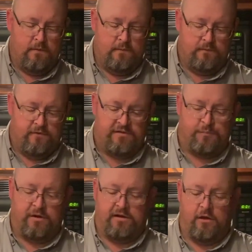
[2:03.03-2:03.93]
So that's
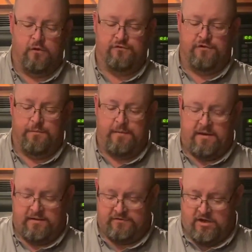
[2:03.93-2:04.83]
pretty close to
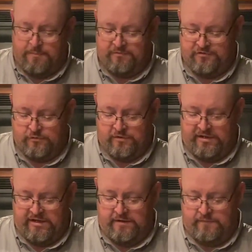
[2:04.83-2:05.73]
about as cup as you're going
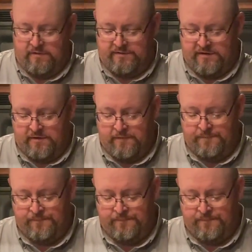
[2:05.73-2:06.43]
to get right there.